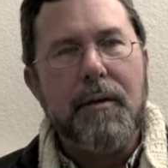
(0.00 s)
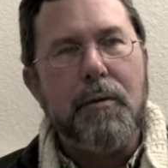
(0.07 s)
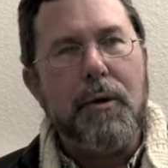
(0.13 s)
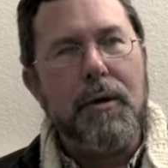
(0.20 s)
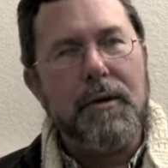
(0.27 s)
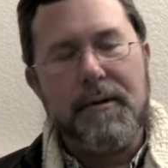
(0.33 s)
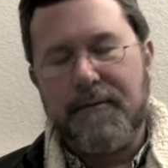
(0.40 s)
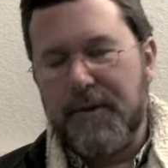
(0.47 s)

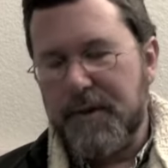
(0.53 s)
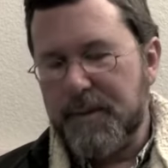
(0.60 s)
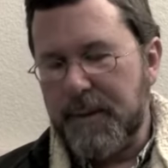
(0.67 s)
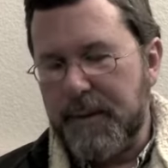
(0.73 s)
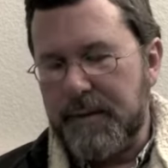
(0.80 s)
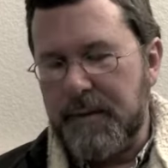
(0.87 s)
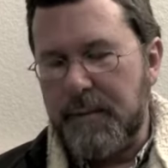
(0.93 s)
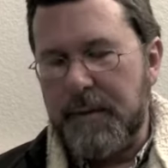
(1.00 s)
Well, in the first
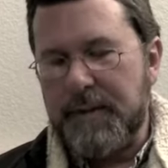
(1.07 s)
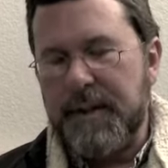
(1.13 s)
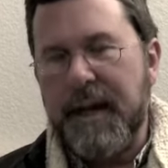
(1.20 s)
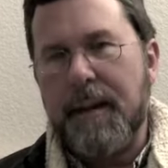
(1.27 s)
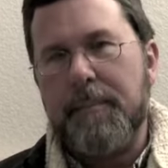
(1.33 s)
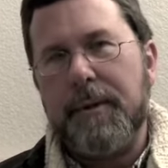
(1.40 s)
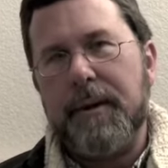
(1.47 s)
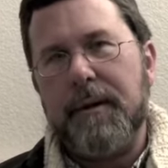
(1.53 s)
place, you're much
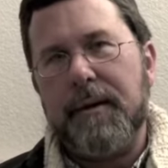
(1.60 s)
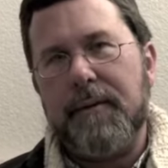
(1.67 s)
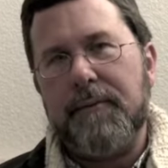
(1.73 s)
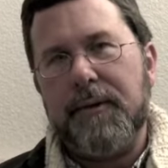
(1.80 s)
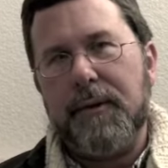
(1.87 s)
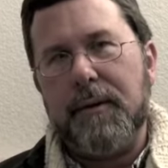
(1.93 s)
happier if